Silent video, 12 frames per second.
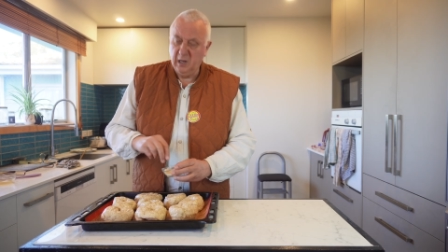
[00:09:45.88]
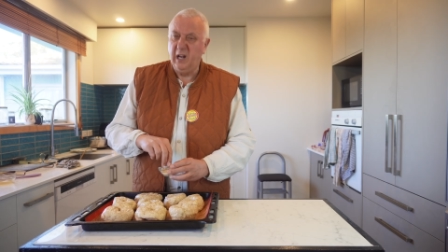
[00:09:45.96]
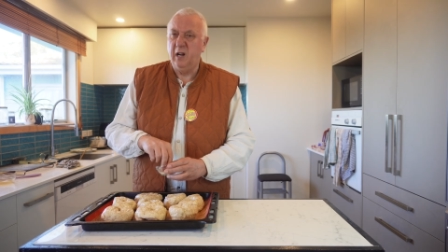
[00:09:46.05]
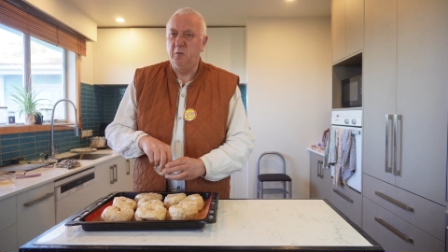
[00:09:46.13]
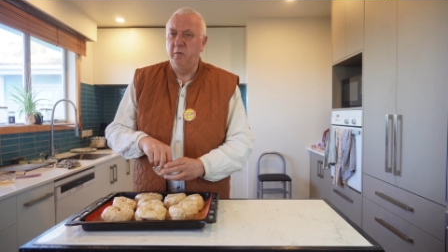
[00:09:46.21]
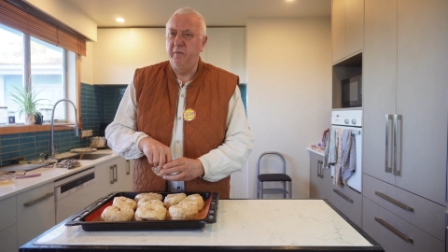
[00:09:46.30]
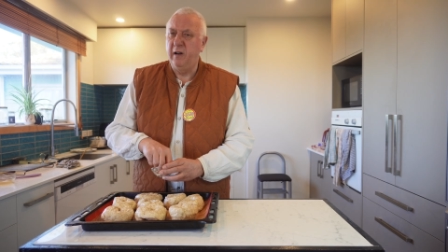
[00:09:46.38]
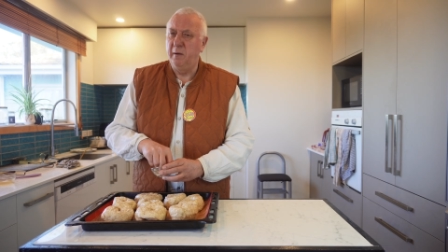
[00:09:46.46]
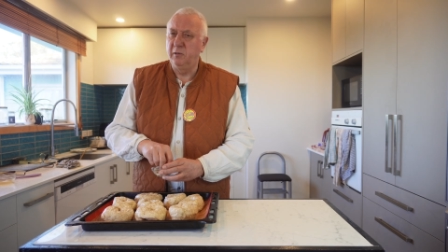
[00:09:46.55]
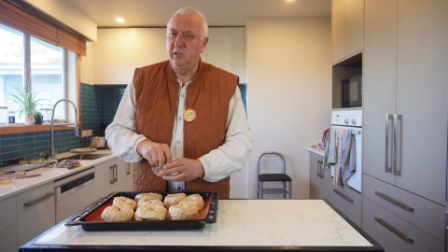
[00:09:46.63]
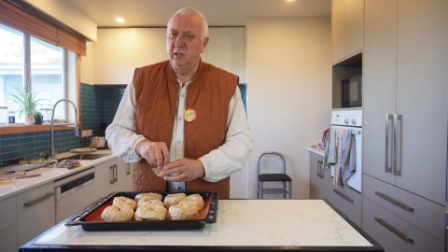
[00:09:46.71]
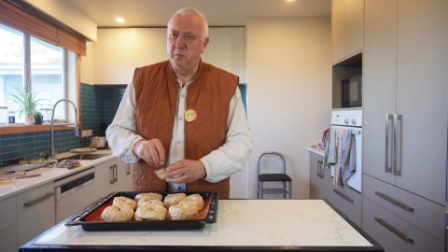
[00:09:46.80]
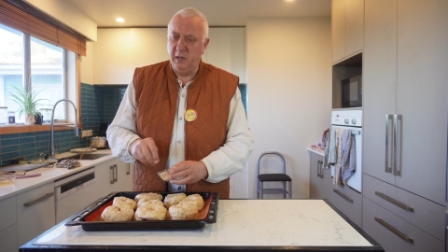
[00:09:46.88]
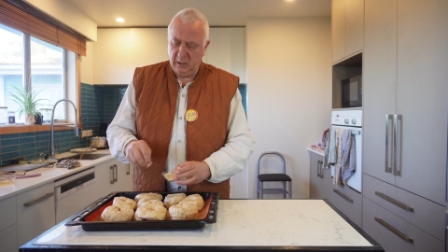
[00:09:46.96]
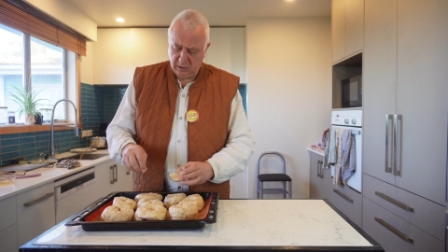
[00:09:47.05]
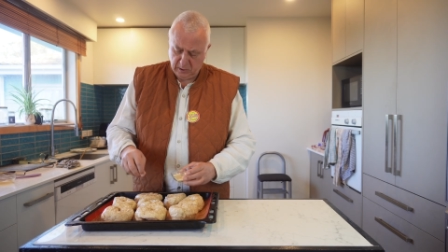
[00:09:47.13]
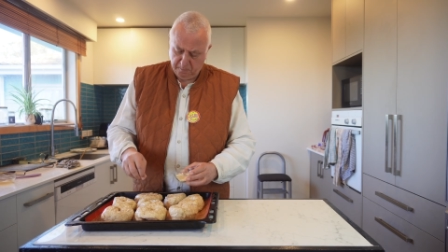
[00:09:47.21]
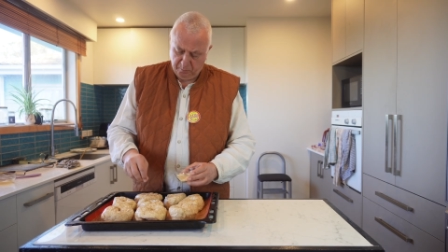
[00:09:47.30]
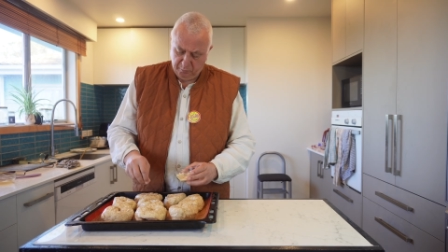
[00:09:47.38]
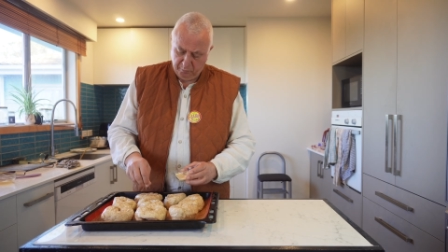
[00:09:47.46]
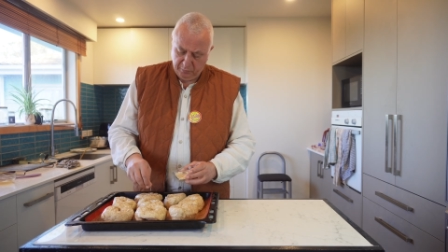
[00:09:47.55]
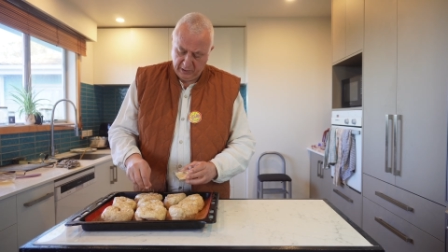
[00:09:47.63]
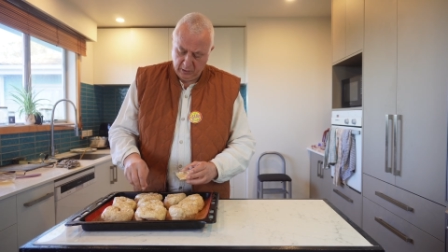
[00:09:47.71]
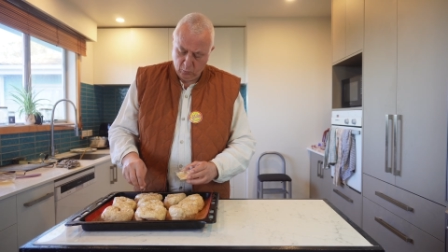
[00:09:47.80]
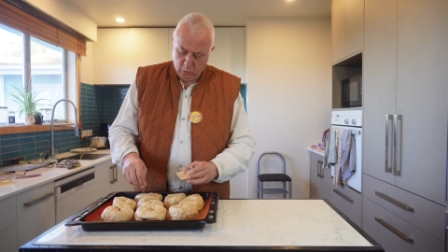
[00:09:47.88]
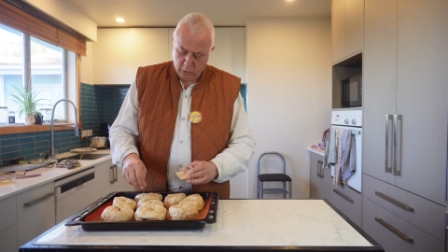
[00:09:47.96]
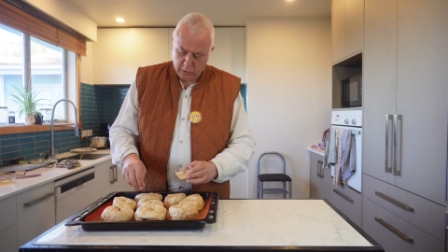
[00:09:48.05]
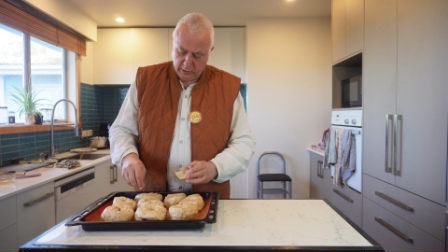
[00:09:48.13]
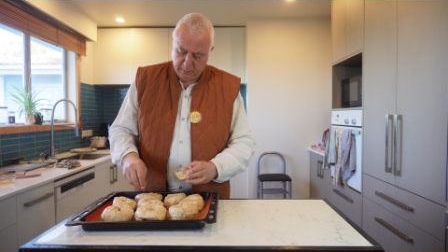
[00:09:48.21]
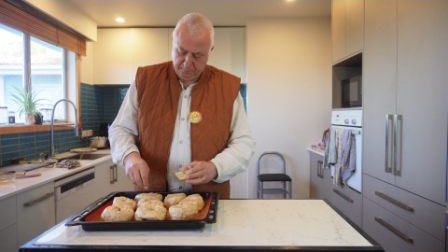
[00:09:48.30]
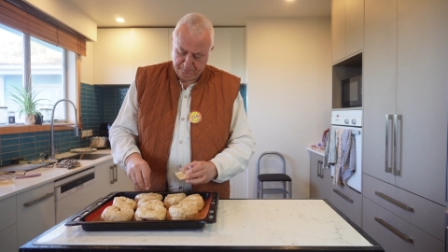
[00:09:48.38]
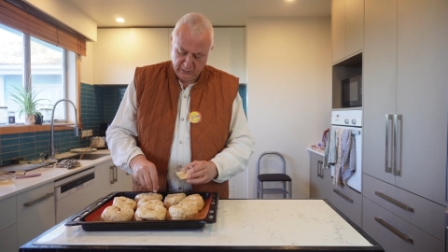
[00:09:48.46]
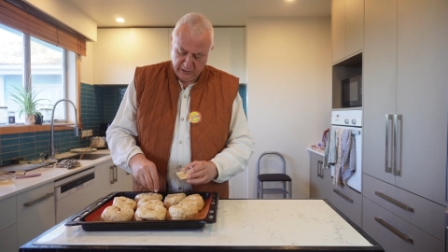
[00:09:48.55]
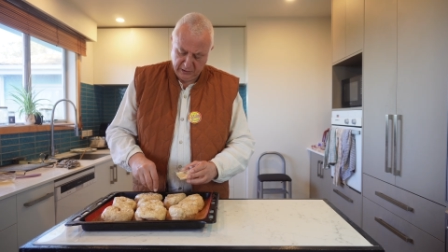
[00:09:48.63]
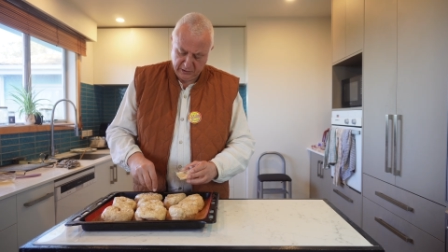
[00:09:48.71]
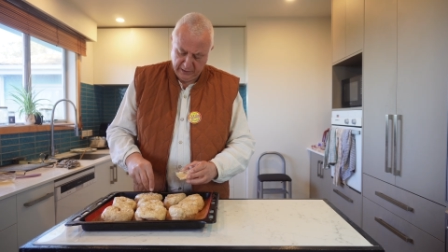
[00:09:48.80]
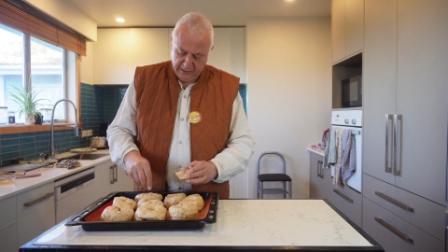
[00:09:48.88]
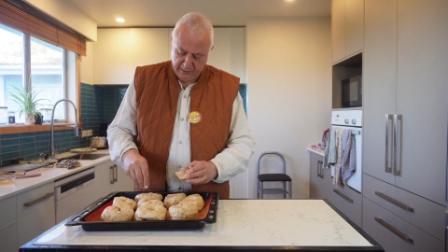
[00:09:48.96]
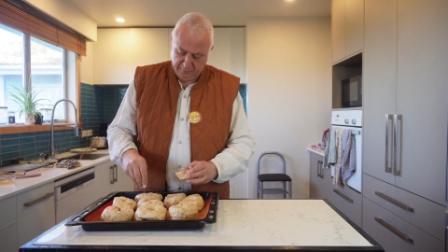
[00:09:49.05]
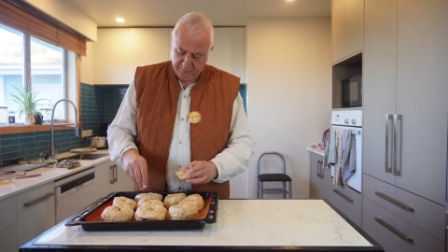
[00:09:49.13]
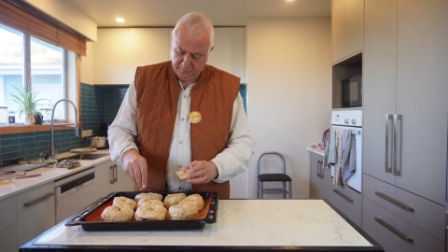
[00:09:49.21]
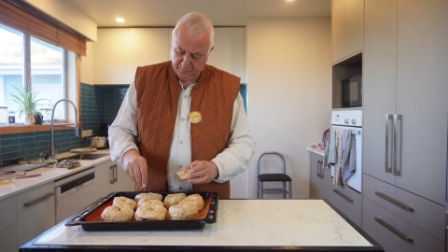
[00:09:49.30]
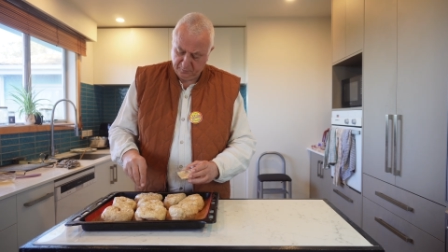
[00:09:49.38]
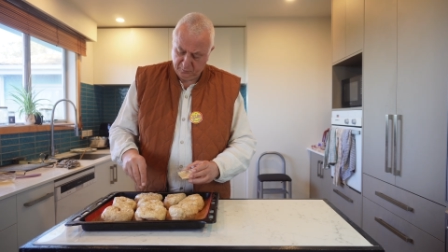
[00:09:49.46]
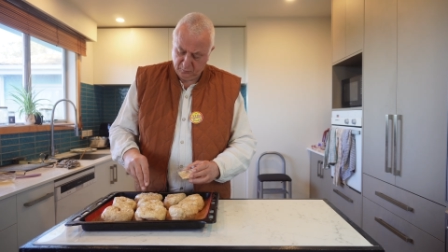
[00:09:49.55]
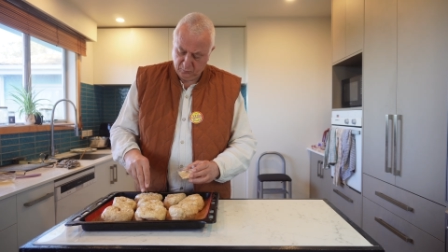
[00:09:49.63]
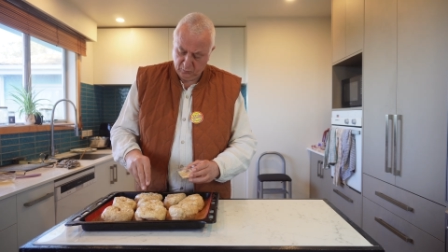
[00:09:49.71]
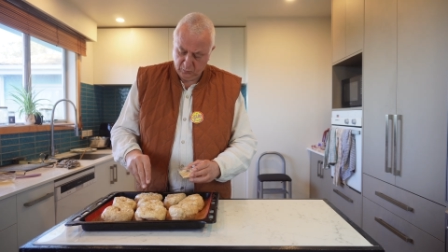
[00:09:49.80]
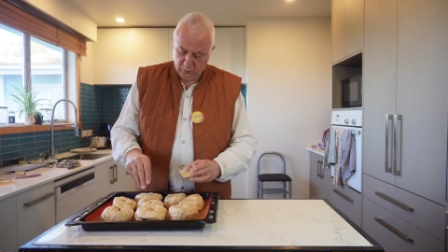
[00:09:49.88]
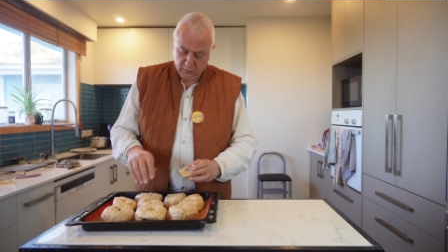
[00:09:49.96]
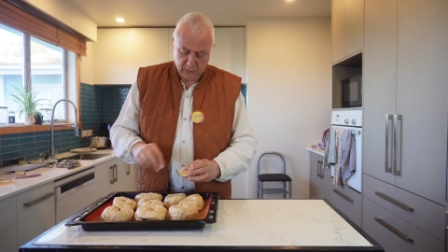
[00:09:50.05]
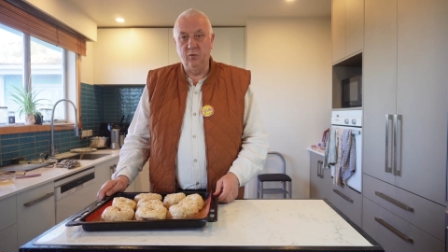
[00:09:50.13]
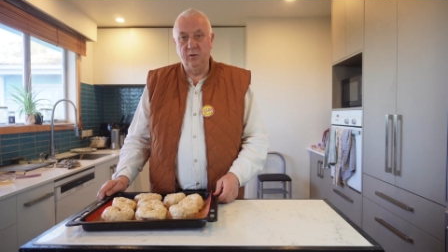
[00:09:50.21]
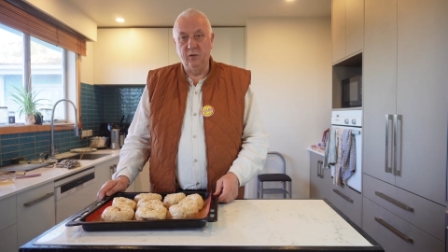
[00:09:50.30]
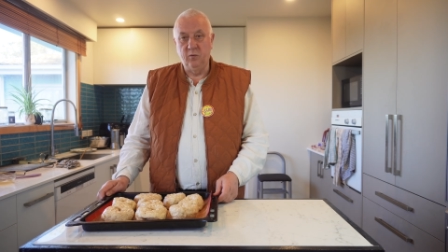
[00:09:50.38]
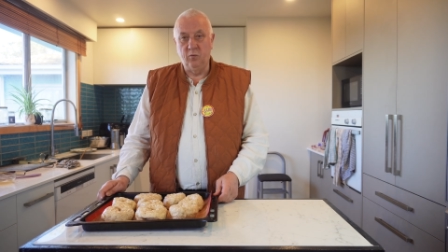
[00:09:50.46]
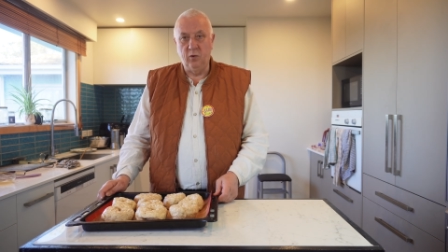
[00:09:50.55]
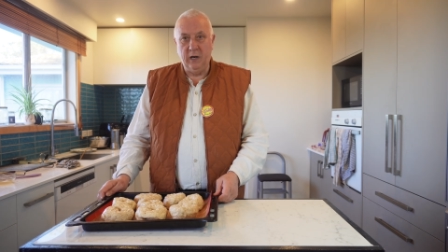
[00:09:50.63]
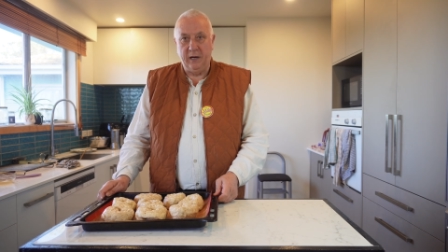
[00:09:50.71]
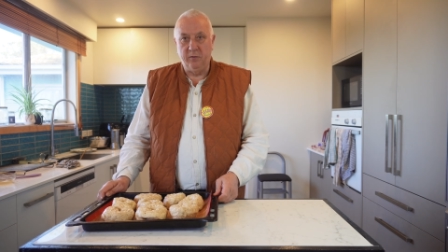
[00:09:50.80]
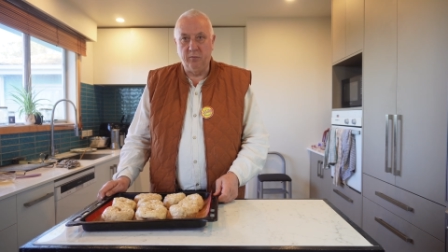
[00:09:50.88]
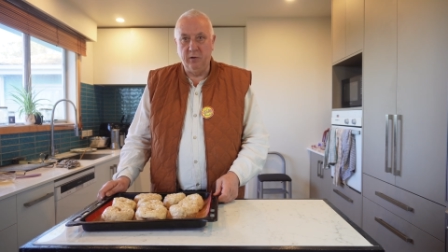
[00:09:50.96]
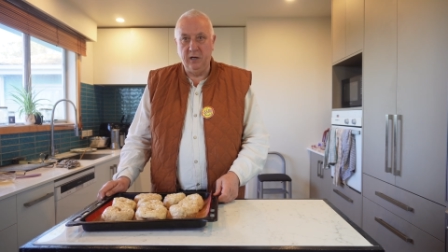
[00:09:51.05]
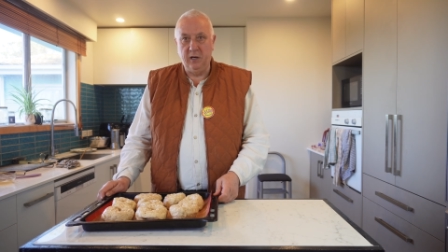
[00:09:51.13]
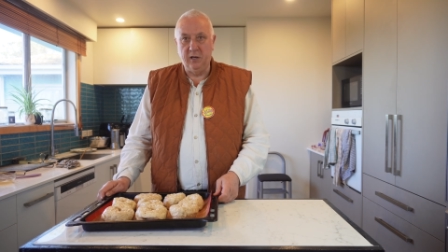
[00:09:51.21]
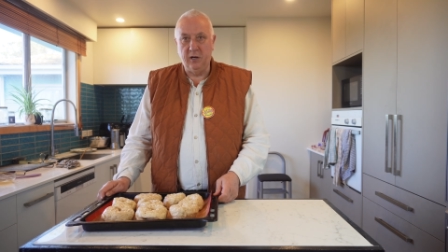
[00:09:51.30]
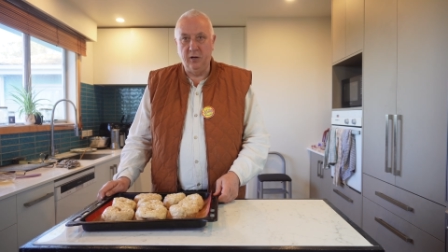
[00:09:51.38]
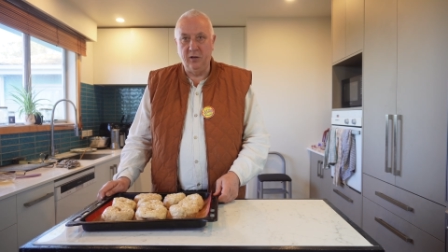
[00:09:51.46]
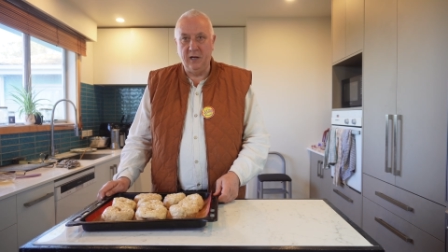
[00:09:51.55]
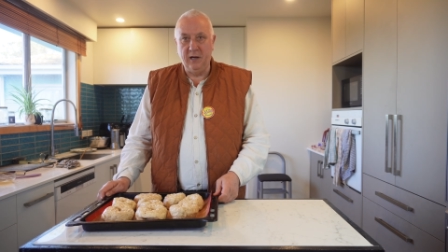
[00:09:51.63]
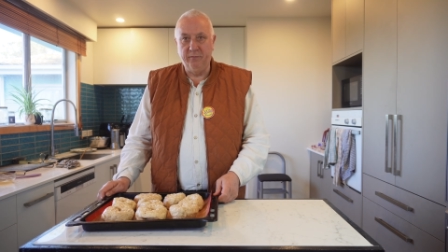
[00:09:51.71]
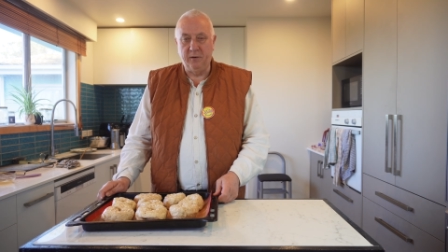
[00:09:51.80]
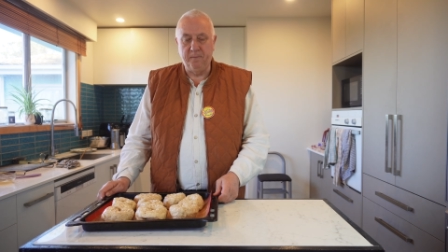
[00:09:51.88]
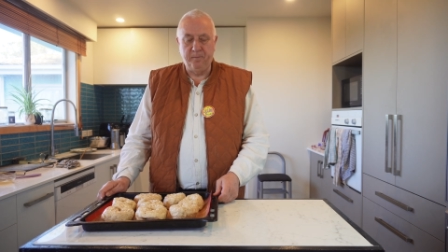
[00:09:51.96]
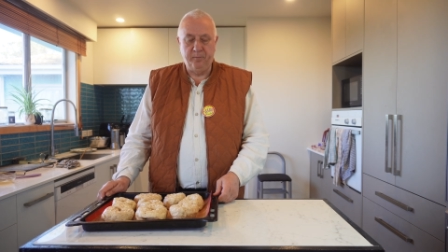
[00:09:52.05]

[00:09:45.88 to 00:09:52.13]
Aquafaba just means bean water in Italian. Right, ready to go in the oven.